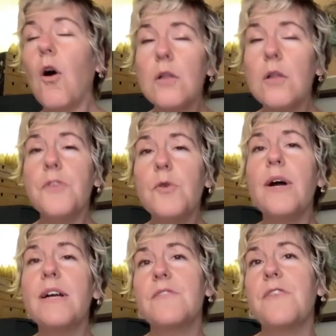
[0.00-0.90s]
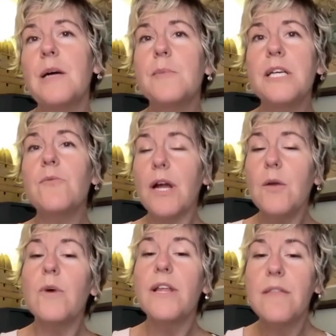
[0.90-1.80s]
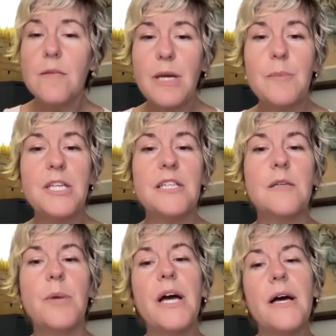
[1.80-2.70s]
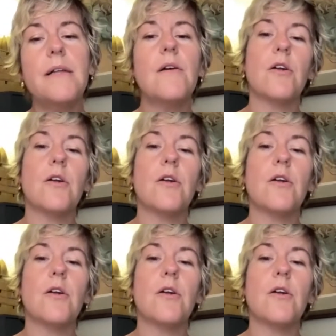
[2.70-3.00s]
all of you as a family, right? With the baby in the bed?